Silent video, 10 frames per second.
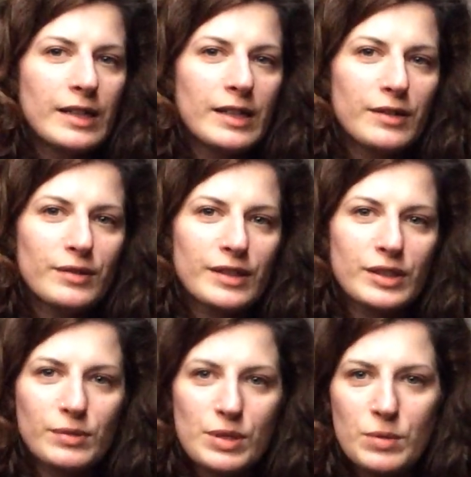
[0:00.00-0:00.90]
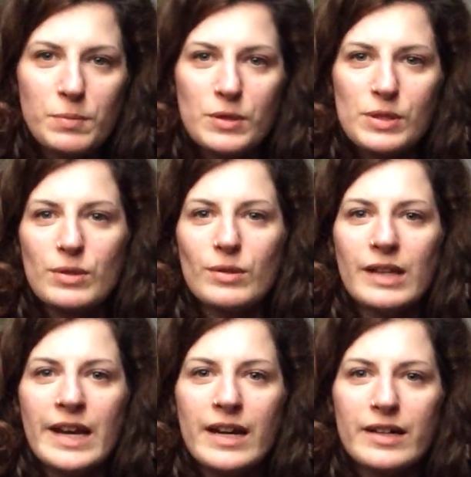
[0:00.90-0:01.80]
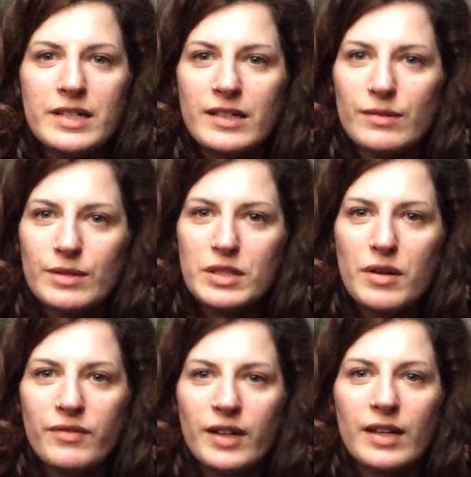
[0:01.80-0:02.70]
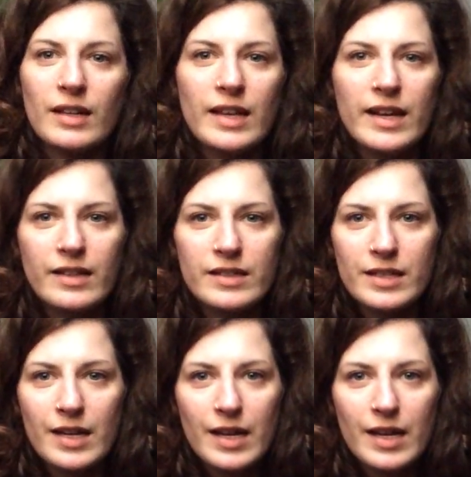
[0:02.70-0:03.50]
Like she was supposed to do layers and there was no fucking layers.